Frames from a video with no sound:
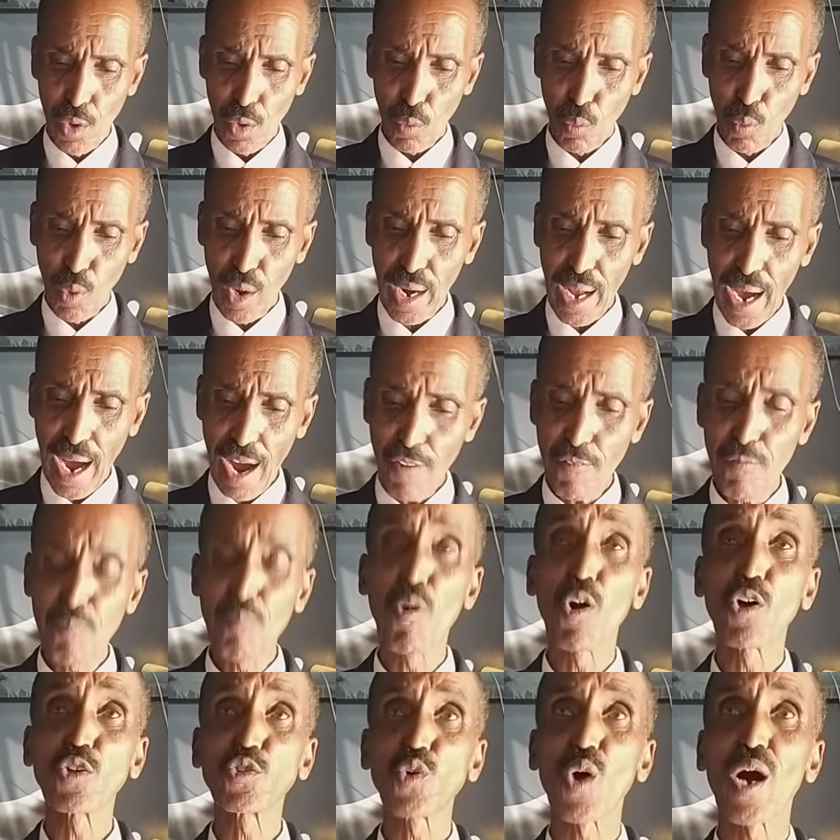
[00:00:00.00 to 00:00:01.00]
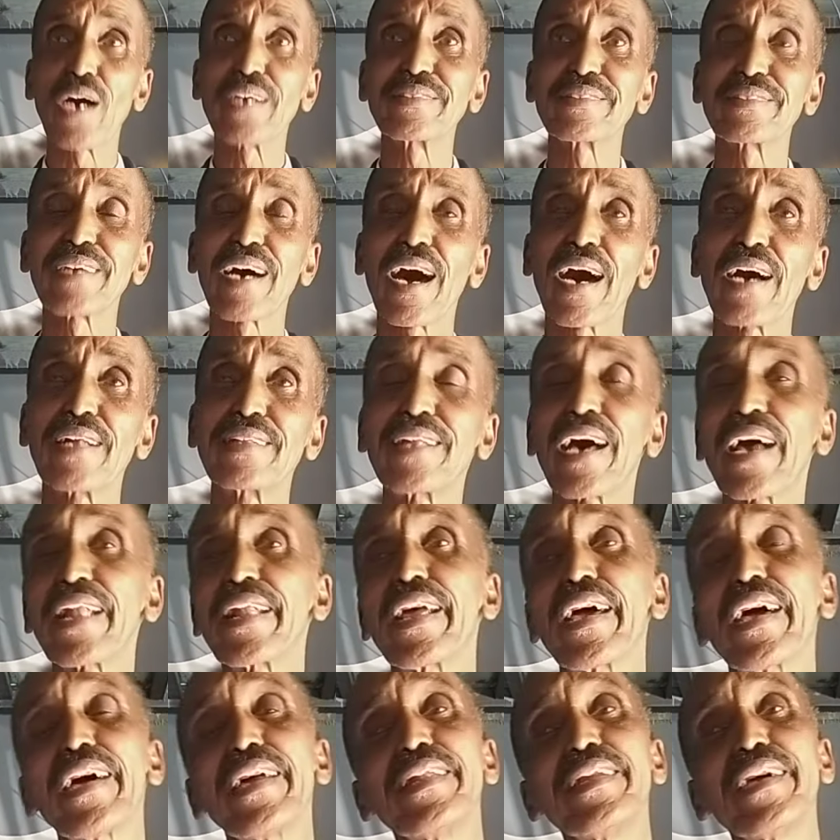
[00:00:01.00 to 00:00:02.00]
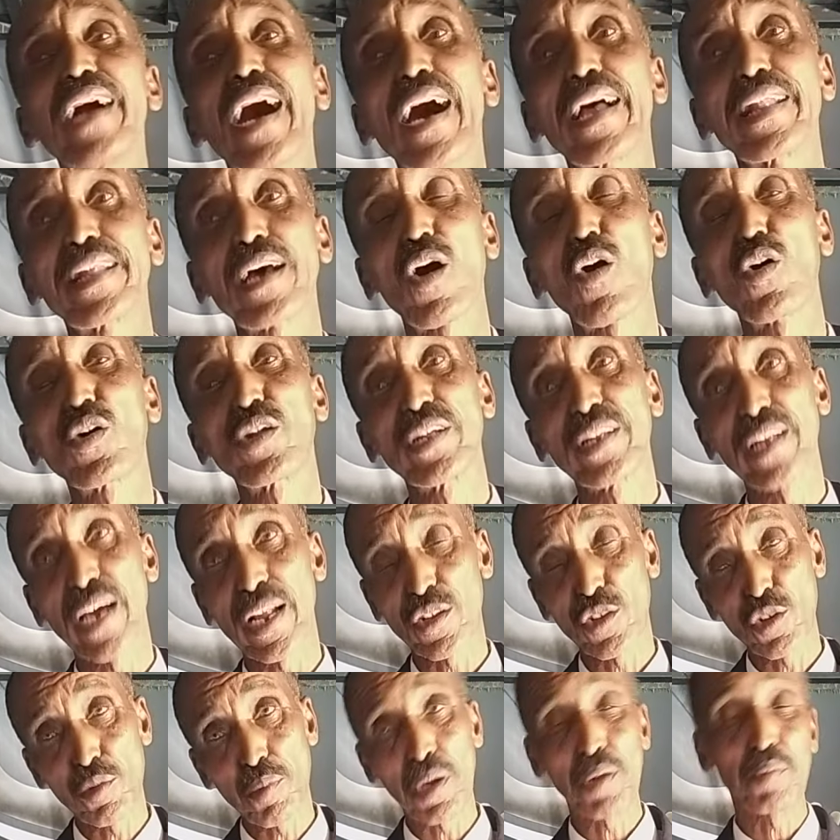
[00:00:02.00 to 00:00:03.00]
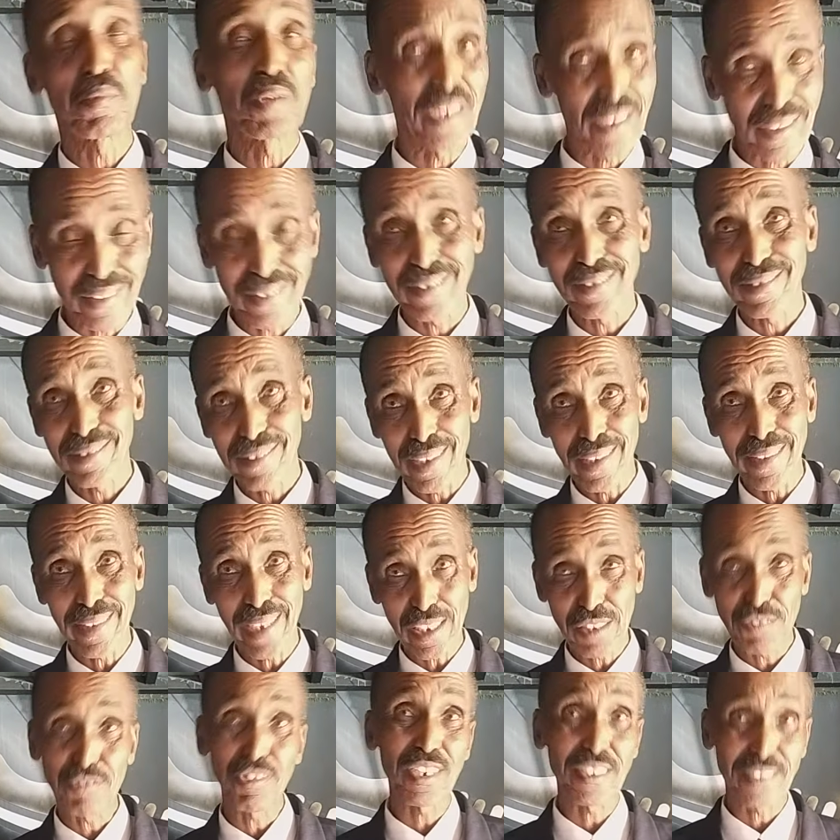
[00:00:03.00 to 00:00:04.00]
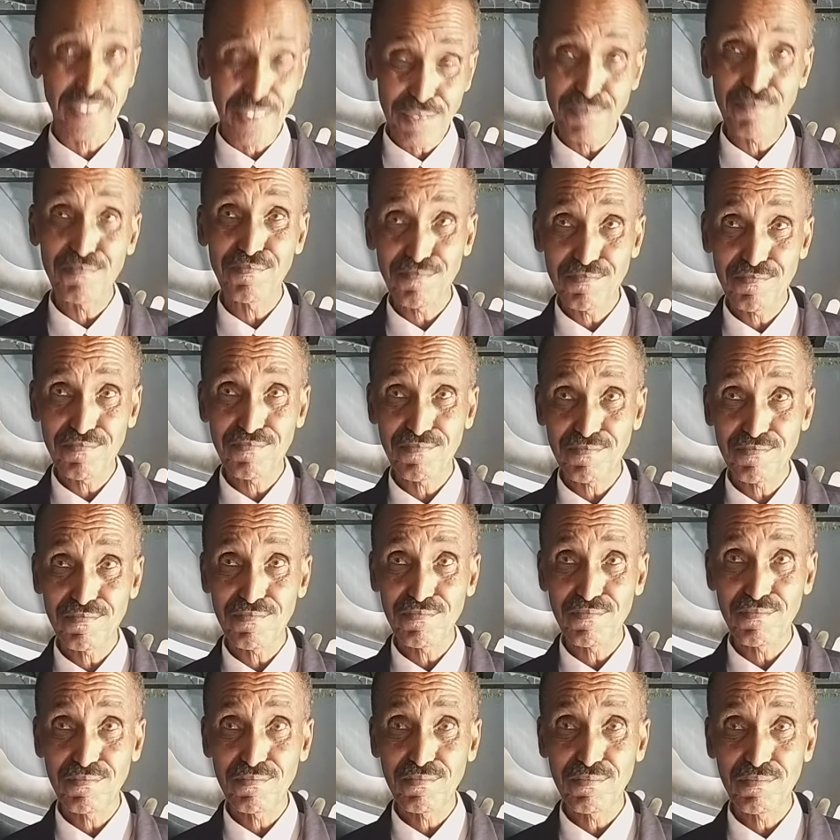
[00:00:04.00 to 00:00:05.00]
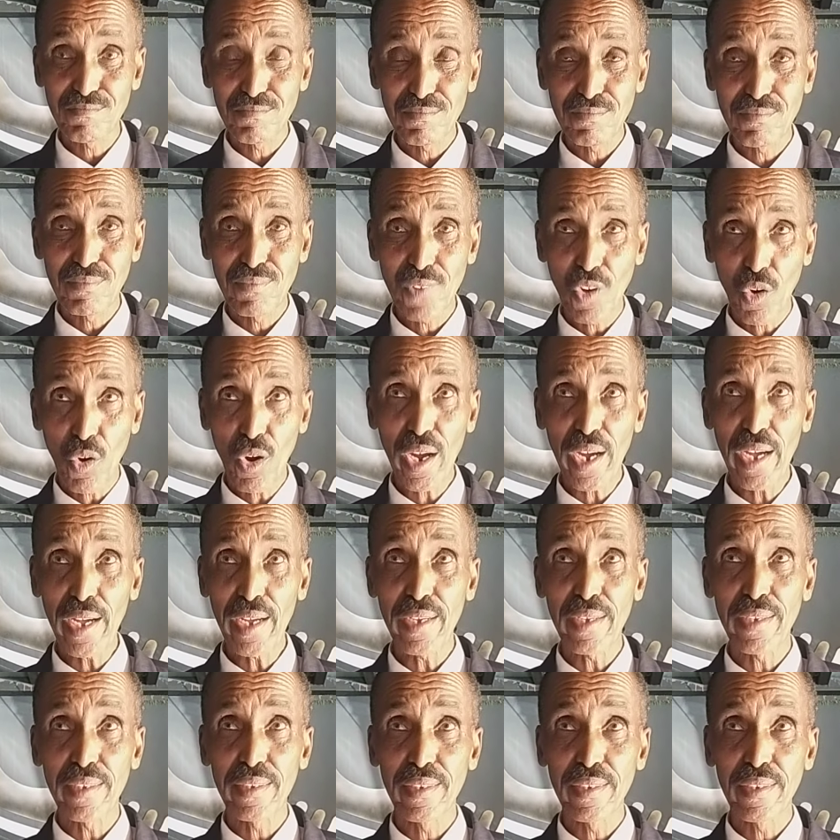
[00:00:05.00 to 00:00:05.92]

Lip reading: will have more to answer than any other ordinary human beings in that verse. Okay?